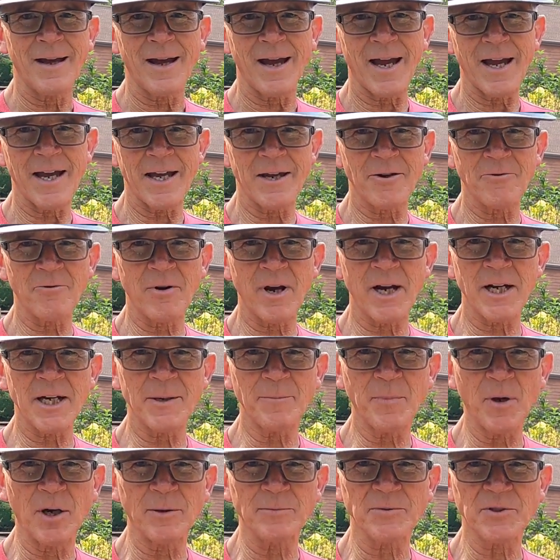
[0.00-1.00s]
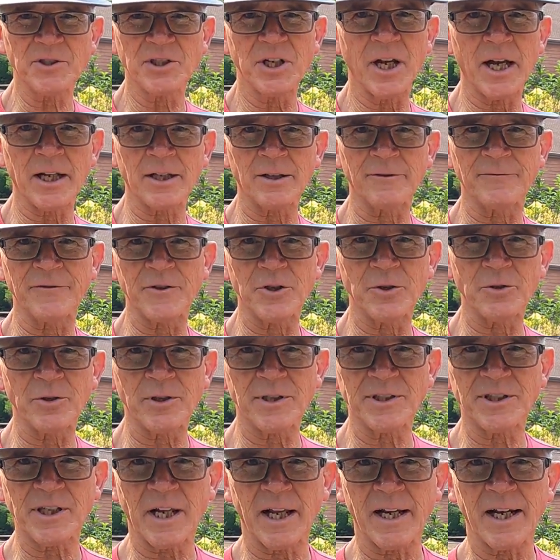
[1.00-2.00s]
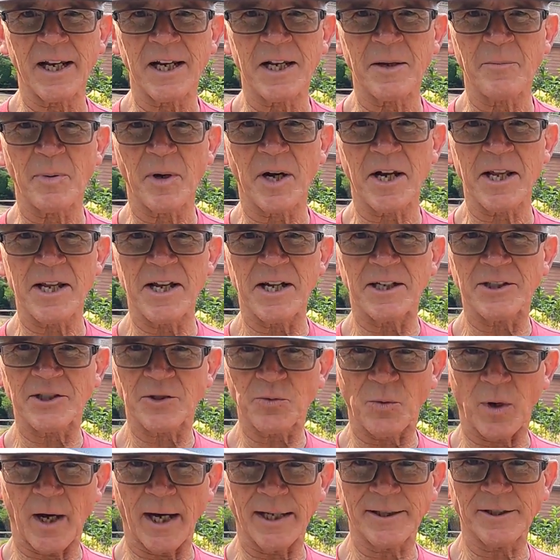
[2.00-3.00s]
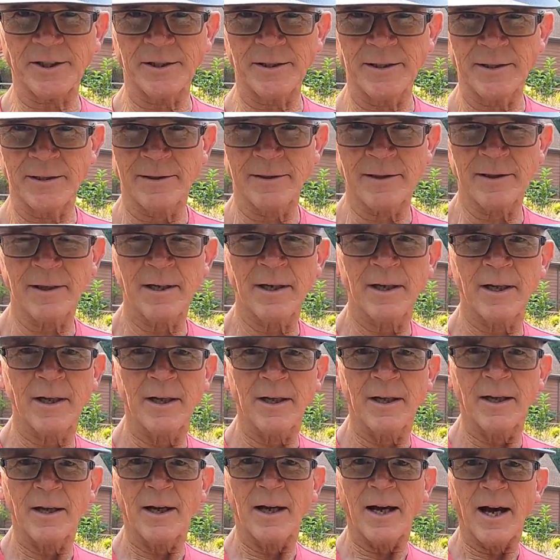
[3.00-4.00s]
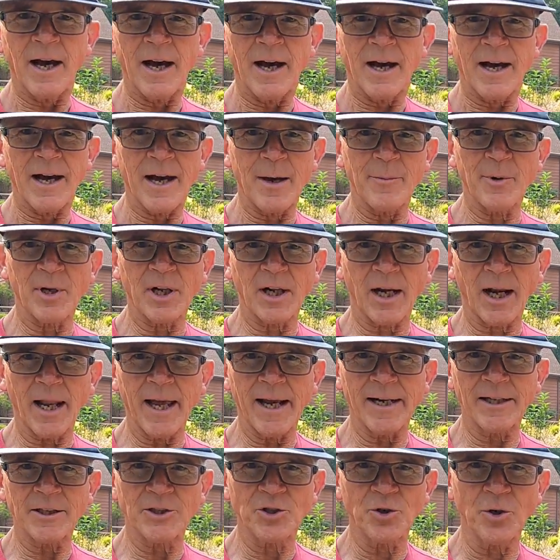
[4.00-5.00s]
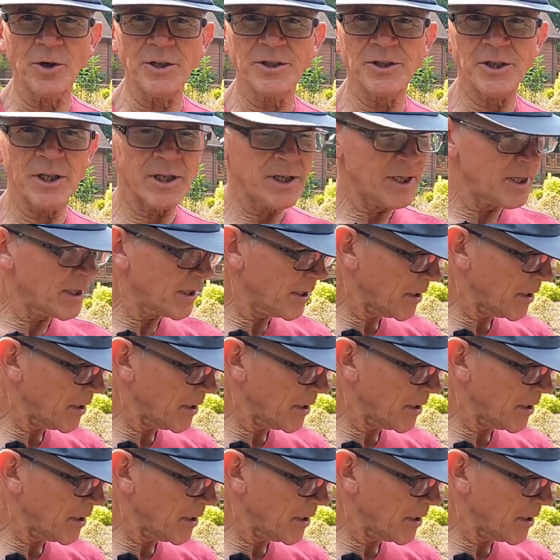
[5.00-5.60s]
Hey, Randy Pope's channel viewers and anybody else watching. I'm in Atlanta, Georgia